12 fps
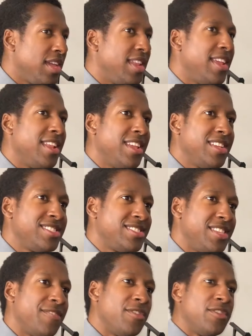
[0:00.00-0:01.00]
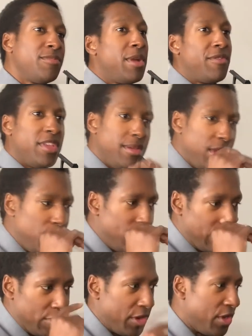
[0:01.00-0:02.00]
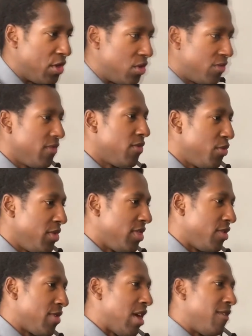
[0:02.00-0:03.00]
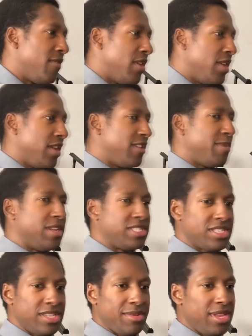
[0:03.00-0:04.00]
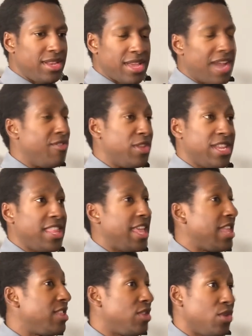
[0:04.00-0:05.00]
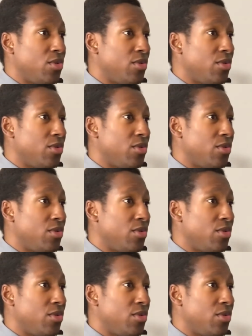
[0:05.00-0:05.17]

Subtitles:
It is, there's definitely a huge learning curve with the crowdfunding, especially. I mean, I've looked at that too